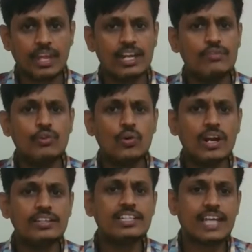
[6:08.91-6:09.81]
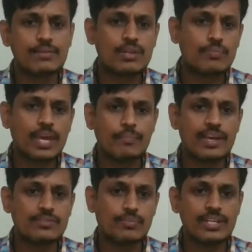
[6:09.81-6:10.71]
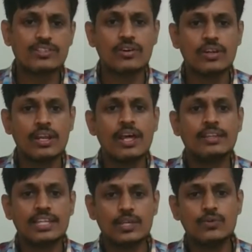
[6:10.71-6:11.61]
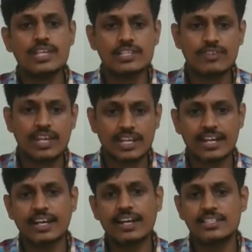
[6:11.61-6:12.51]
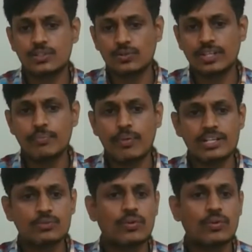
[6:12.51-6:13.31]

And if you look at the types of APIs based on the usage, we can categorize into three parts.